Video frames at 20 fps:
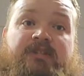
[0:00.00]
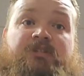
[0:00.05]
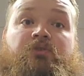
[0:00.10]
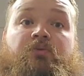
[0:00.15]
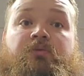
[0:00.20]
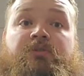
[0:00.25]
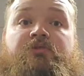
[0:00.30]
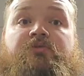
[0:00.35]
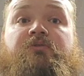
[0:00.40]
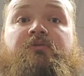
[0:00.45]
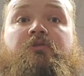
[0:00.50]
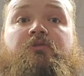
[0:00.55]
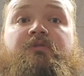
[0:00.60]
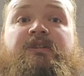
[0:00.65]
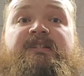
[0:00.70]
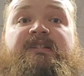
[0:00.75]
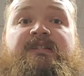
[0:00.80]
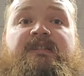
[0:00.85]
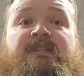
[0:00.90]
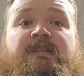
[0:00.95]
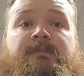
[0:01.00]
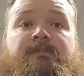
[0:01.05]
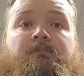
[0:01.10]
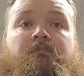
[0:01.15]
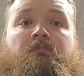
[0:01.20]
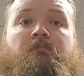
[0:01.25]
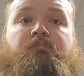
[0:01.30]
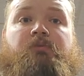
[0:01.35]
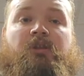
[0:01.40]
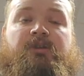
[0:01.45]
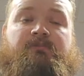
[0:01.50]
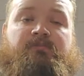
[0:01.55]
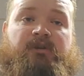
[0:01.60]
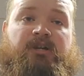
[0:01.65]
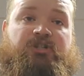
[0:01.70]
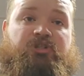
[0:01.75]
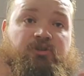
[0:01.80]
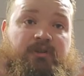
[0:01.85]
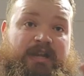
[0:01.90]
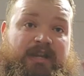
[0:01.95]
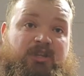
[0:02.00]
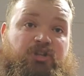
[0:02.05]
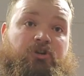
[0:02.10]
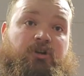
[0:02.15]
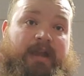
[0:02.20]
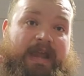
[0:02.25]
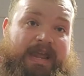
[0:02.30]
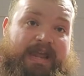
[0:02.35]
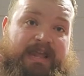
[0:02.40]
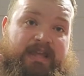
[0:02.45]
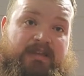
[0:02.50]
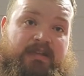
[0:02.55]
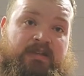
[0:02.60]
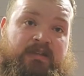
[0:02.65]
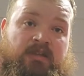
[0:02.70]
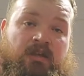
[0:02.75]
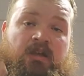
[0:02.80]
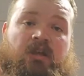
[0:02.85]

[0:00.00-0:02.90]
It's going to increase the blood pressure in your head,